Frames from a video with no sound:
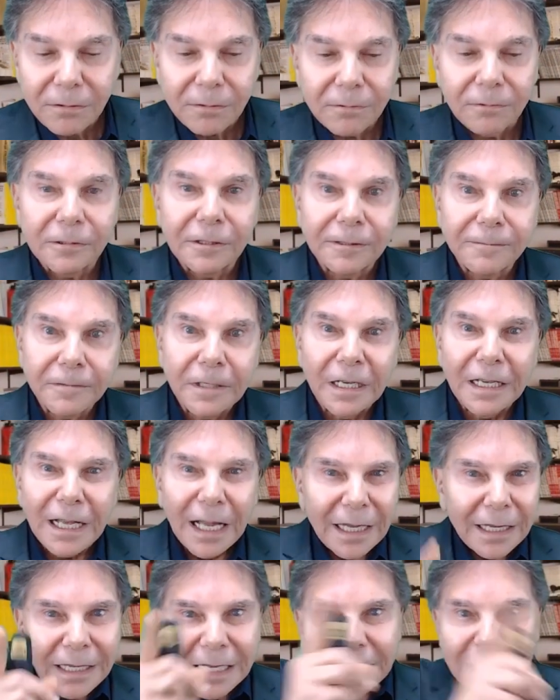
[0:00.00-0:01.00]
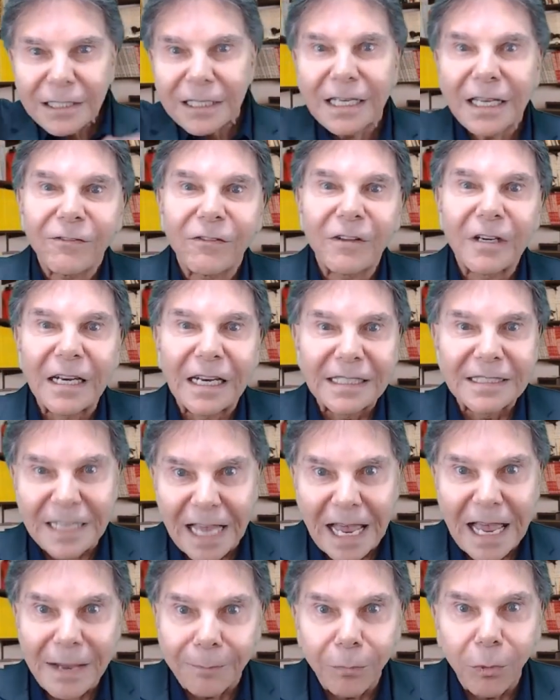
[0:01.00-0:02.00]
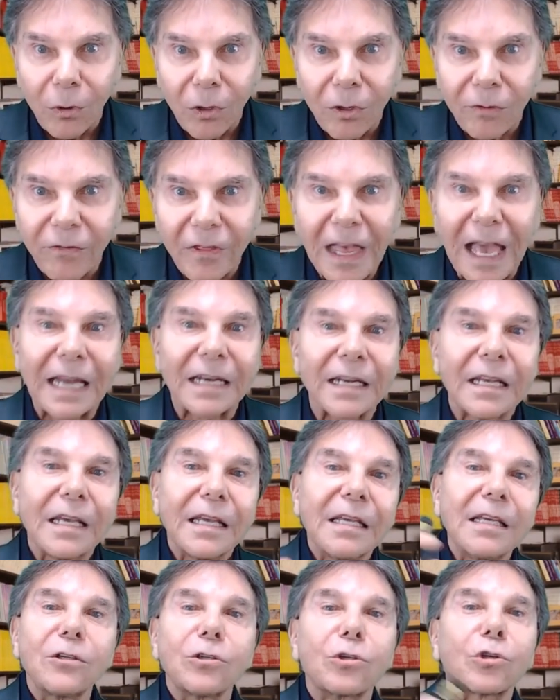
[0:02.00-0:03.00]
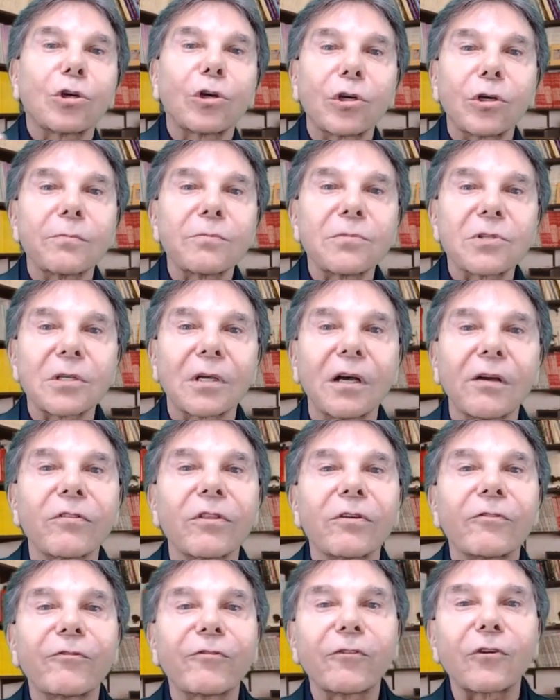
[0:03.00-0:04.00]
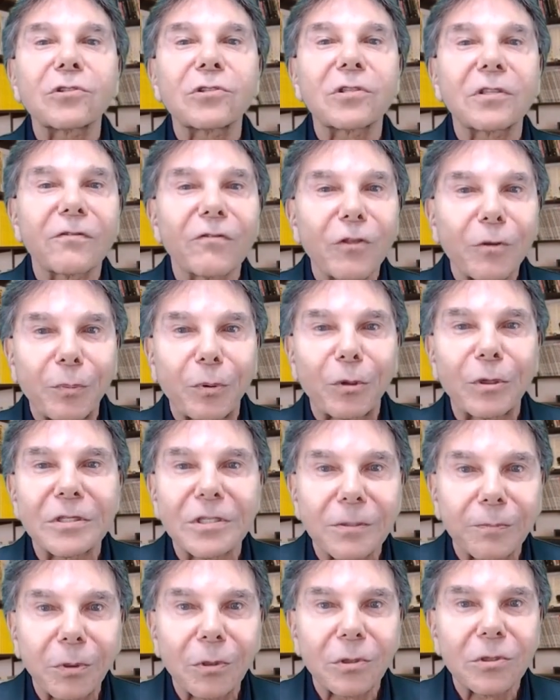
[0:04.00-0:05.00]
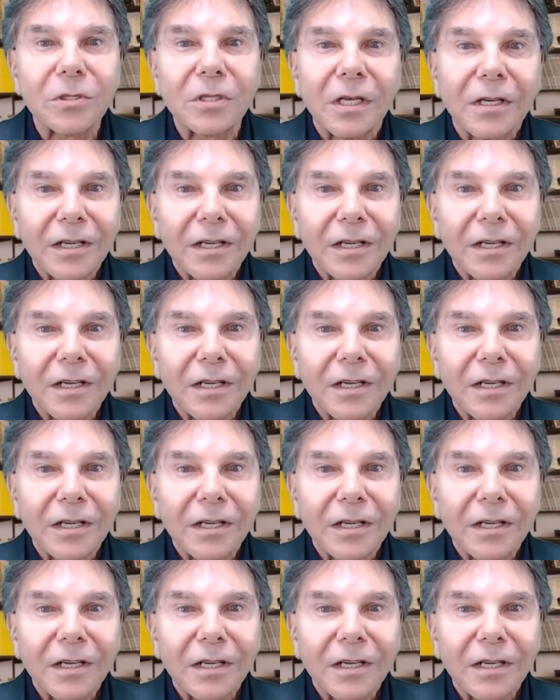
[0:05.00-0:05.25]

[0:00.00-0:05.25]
Right? Let's give an example of that in terms of the first of the principles